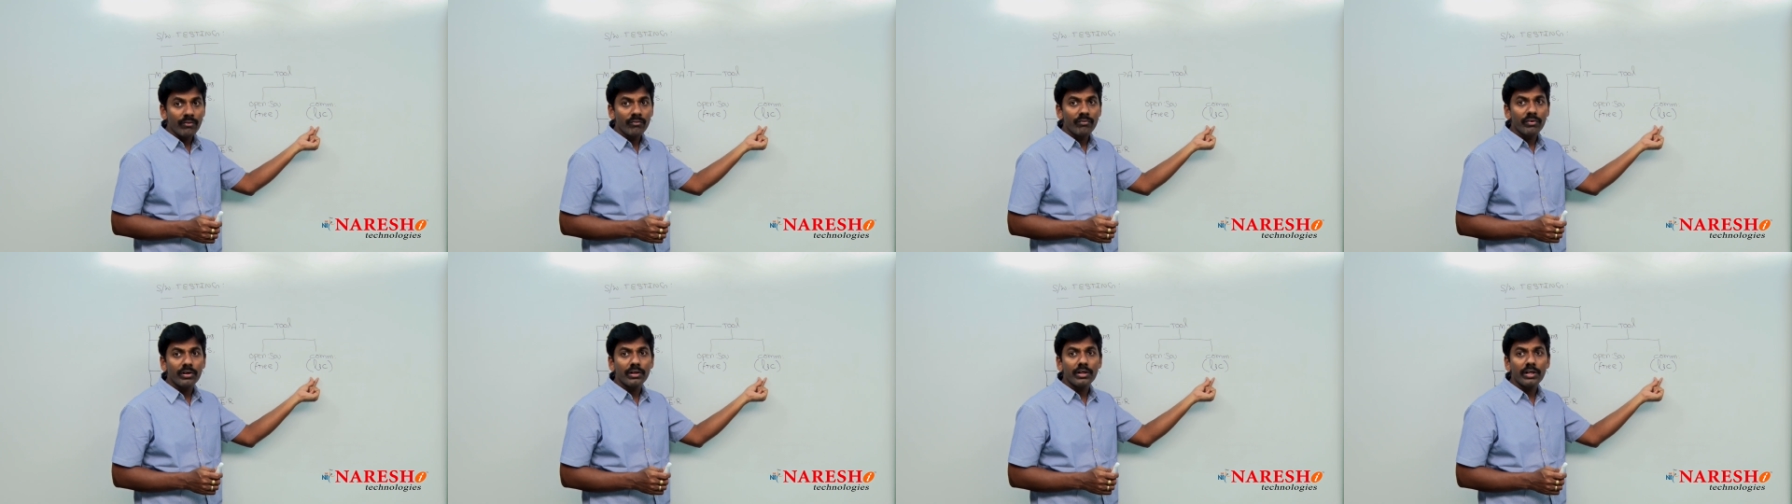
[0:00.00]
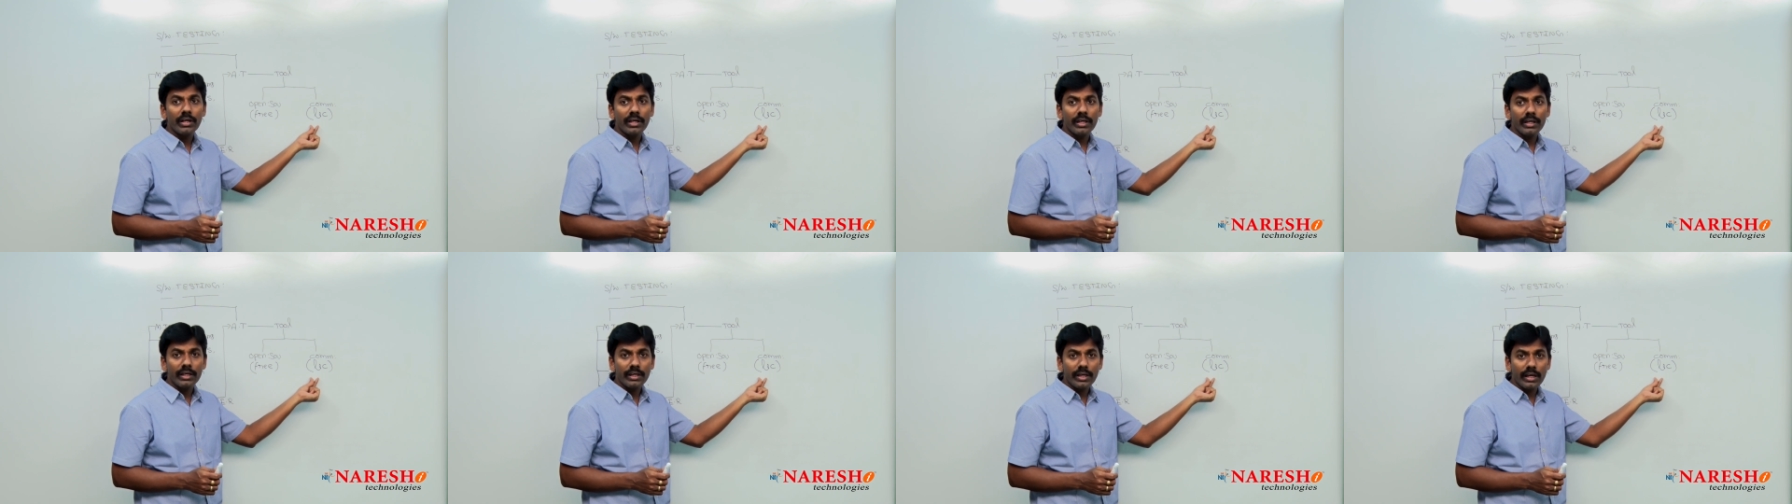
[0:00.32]
for
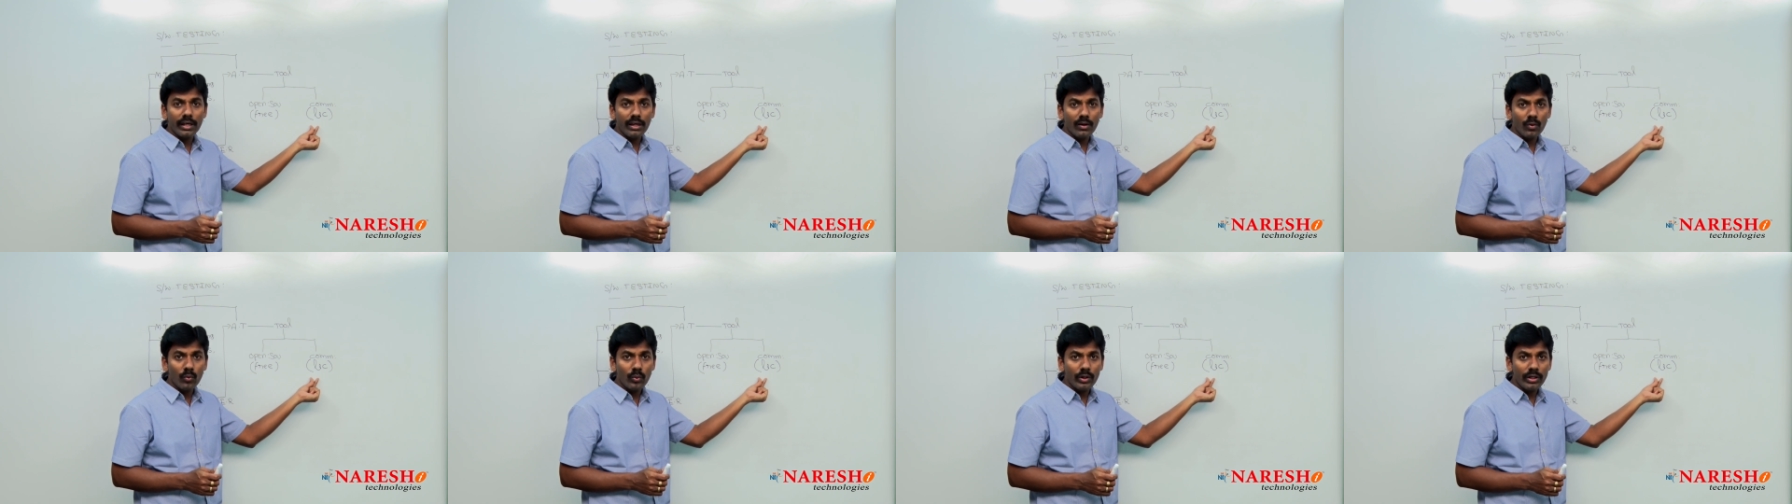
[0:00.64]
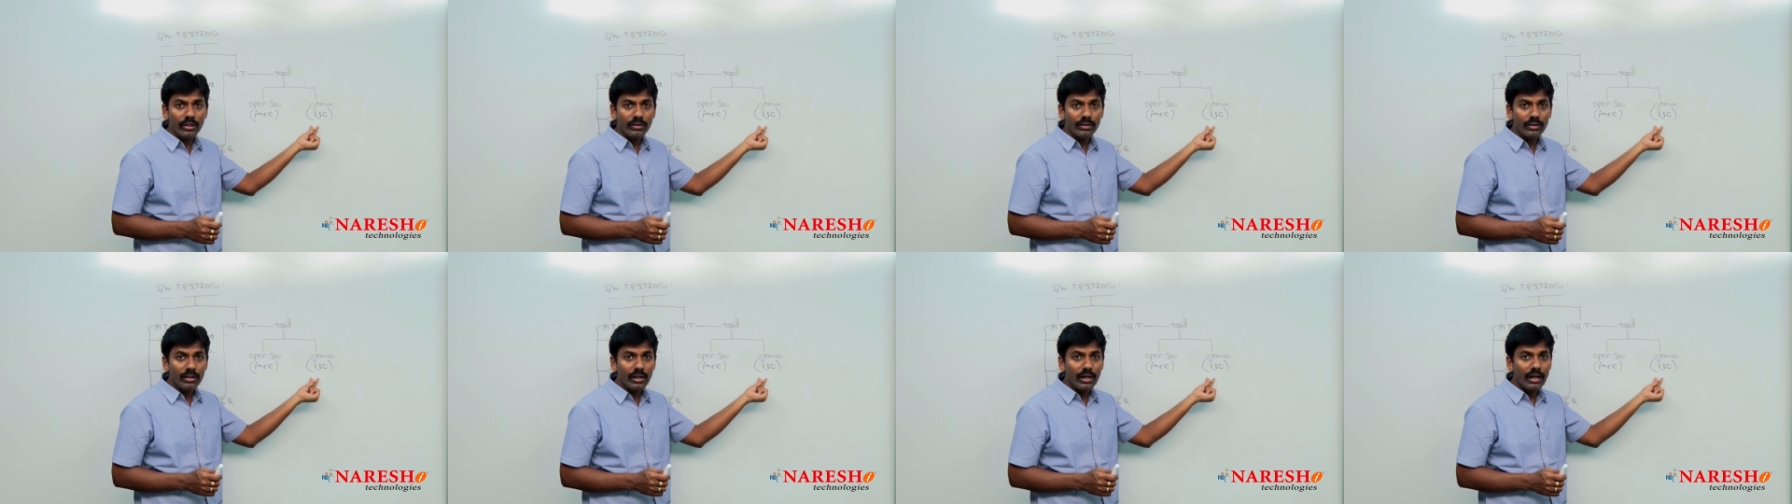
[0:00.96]
taking
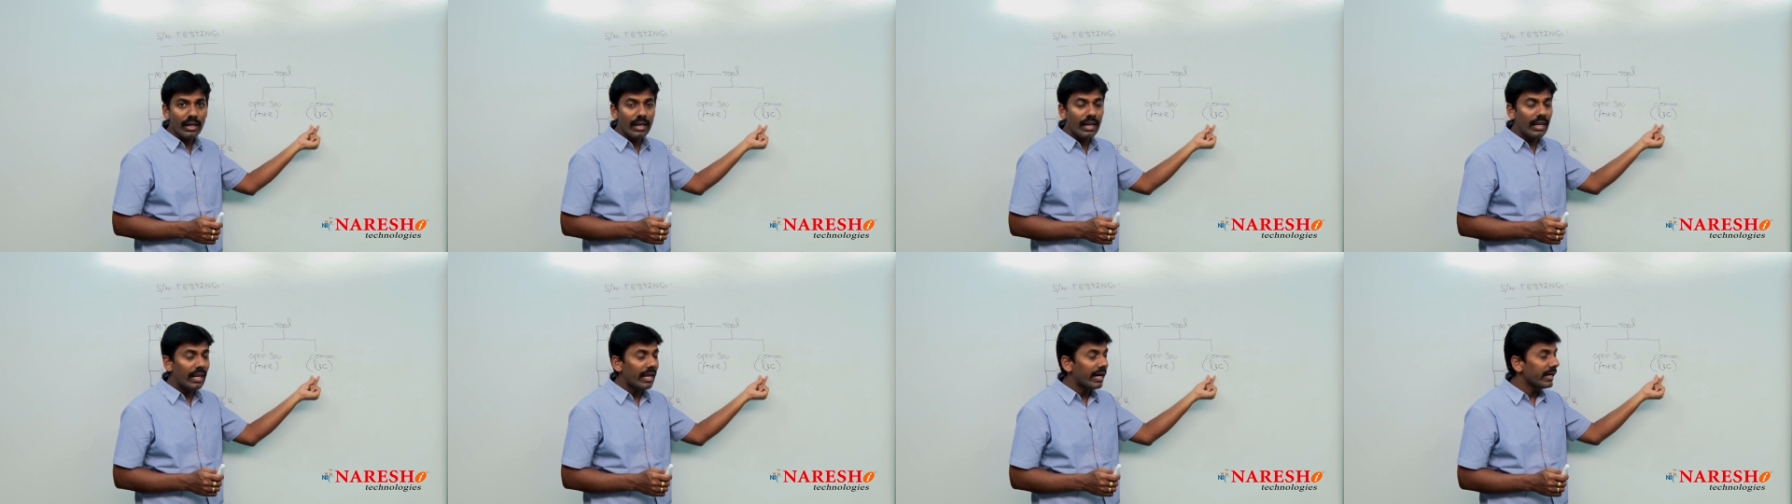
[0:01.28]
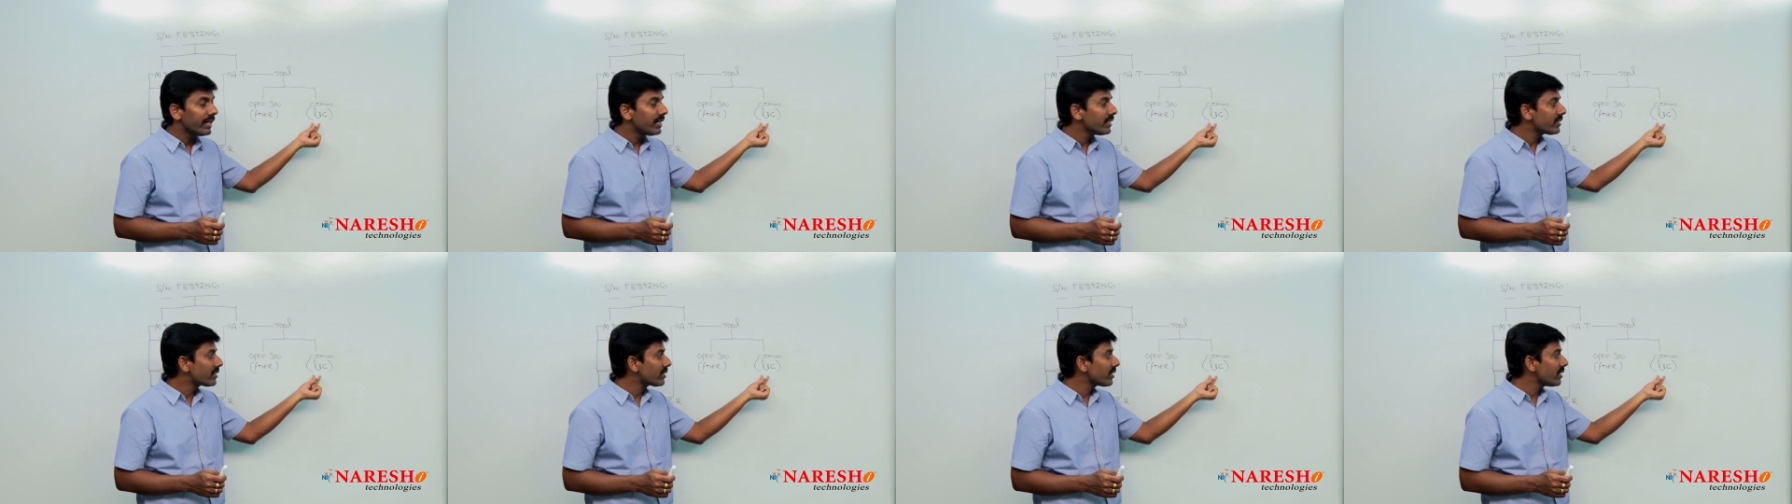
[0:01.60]
with
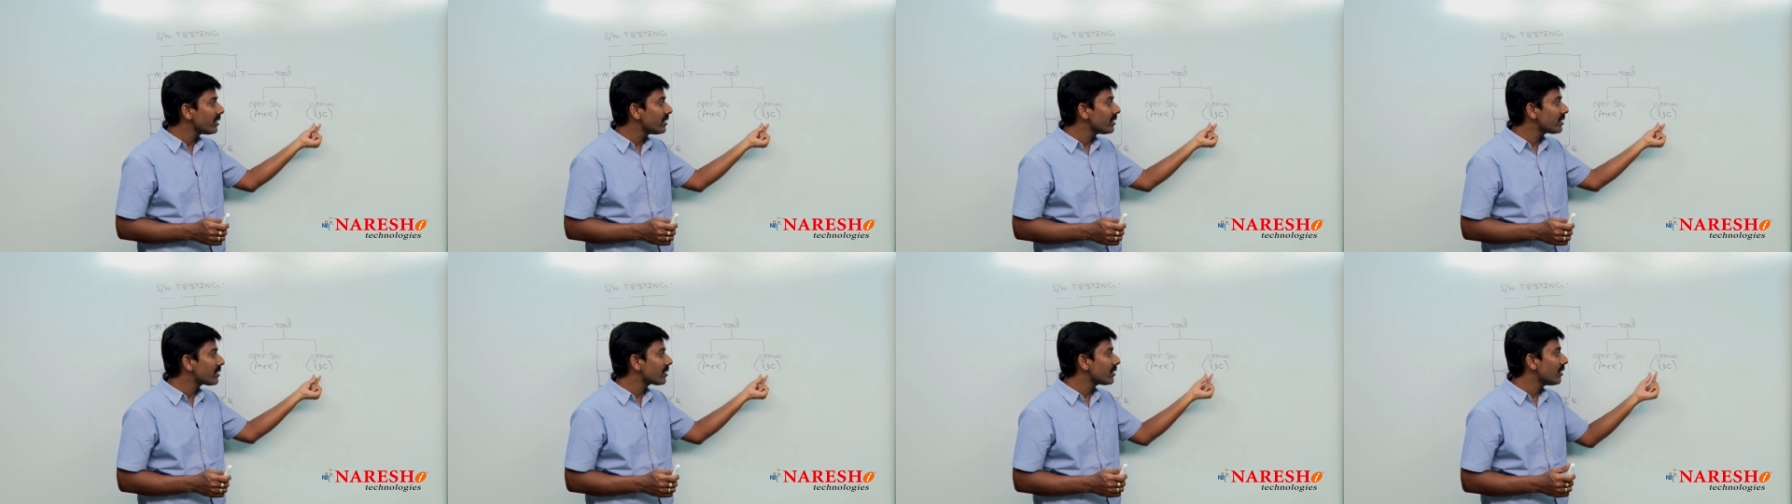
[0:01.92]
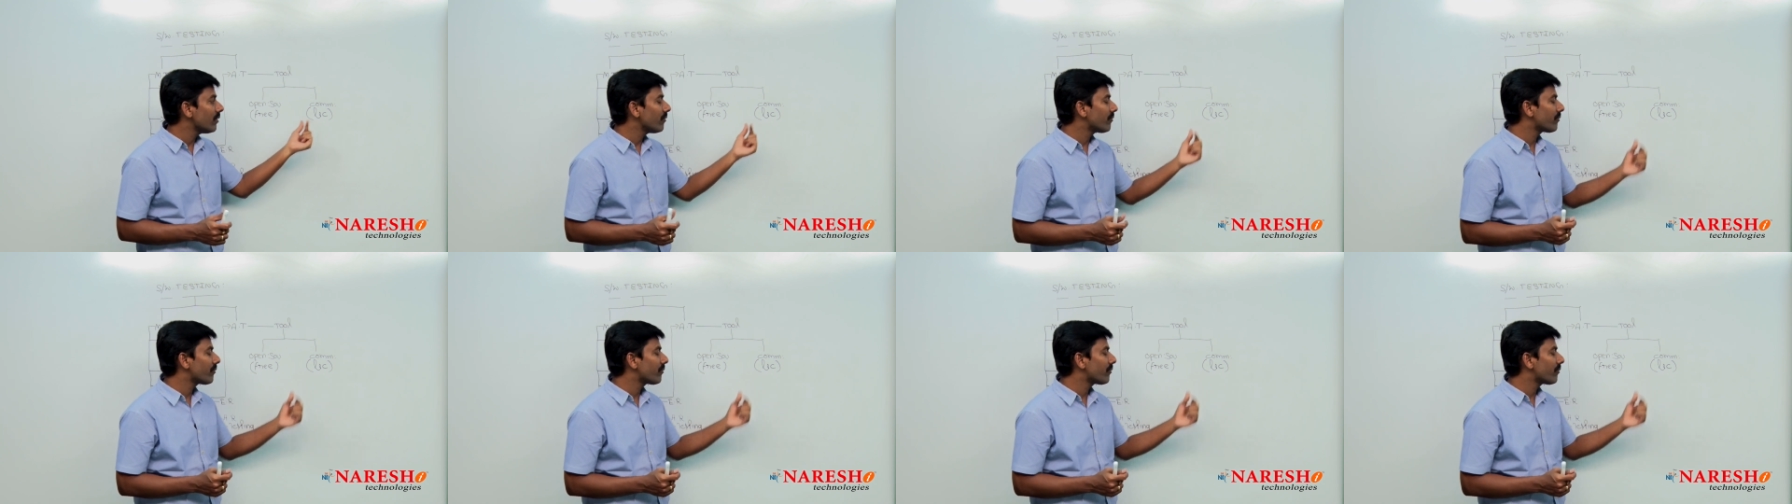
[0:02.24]
license